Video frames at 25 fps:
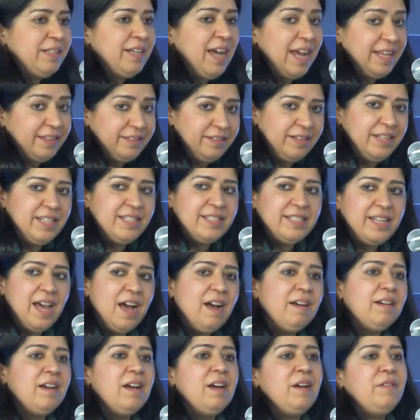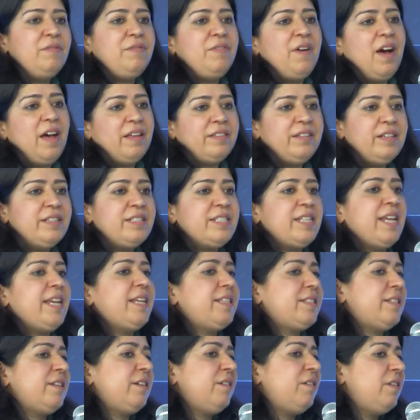Gayatri is young, her father
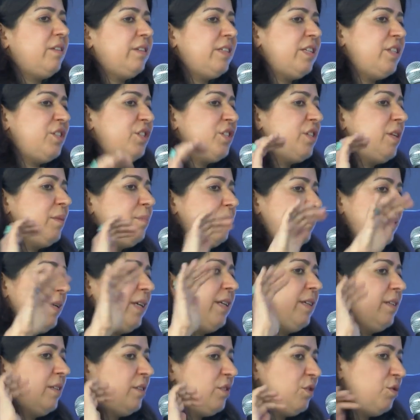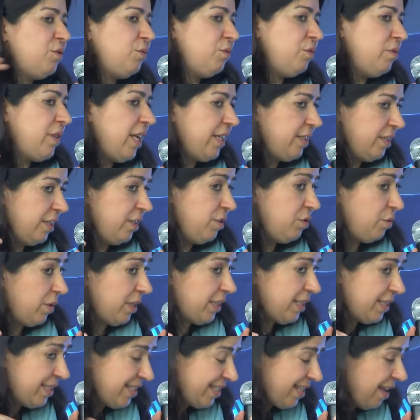takes her on the ship in
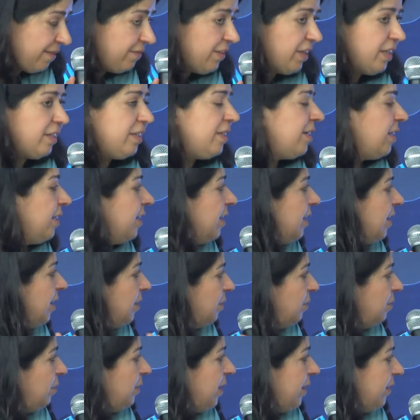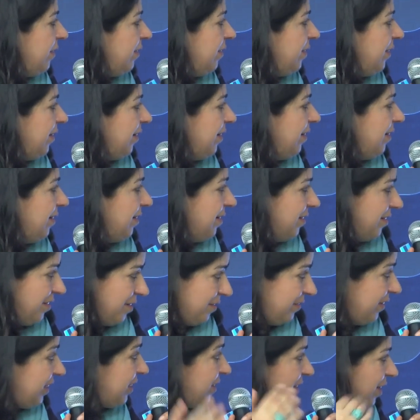1927 with, uh,
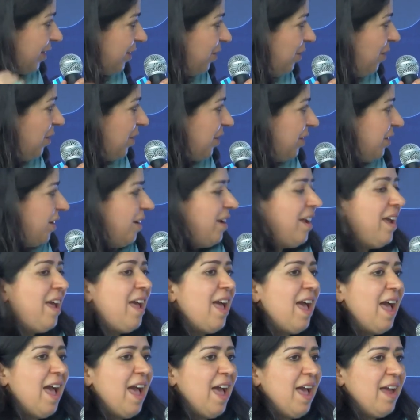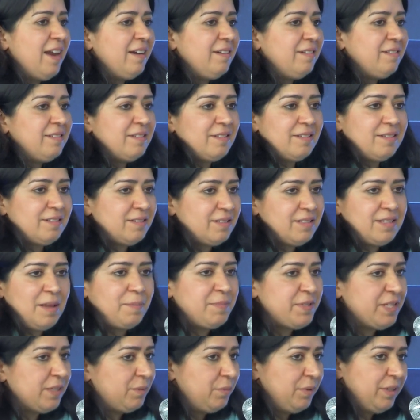with Tagore. And
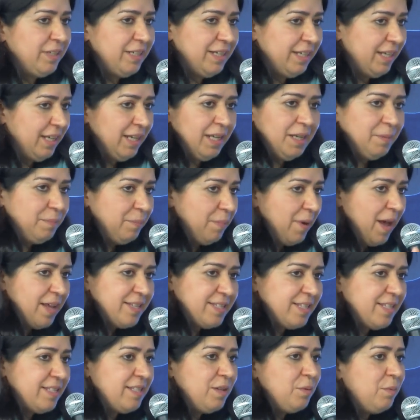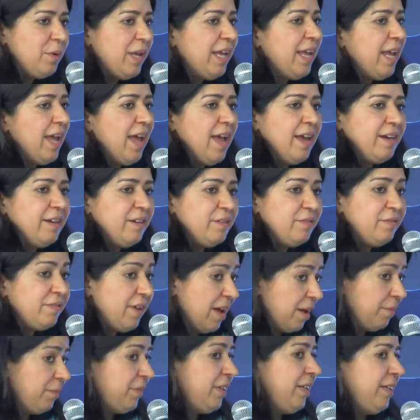subsequently he passes away and her
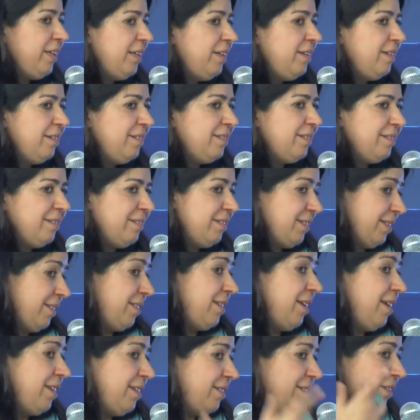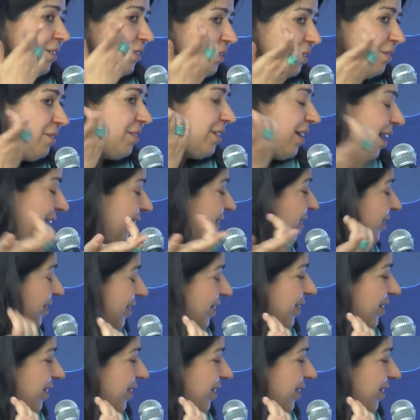family says, you know, Gayatri,